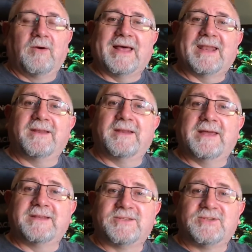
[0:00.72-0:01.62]
Well, hello,
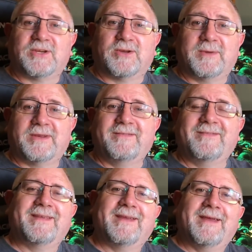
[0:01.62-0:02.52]
ladies and gentlemen.
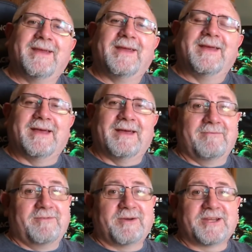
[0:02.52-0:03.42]
Uh,
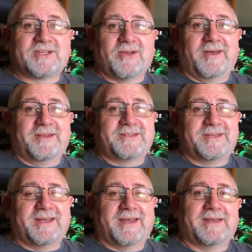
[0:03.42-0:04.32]
very excited
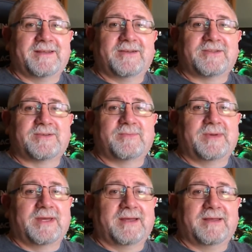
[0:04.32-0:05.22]
today. Got
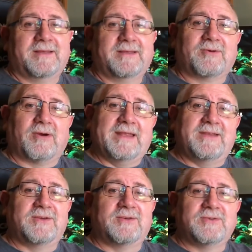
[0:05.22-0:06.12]
some uh,
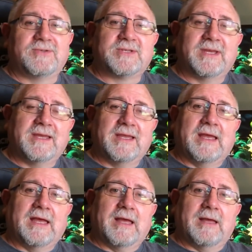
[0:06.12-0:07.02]
great news.
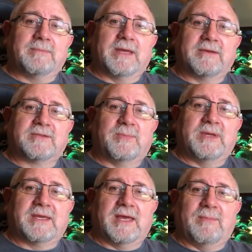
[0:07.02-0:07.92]
Uh, I'm going to
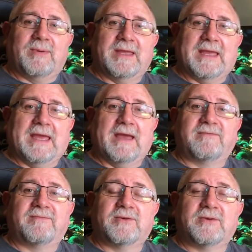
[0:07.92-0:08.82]
pick up
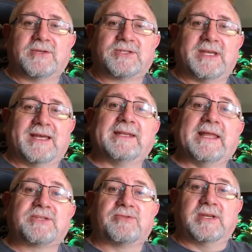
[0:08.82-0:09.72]
our first
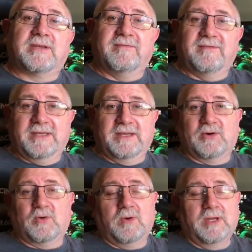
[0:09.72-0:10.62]
electric
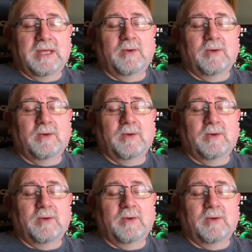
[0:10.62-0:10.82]
vehicle.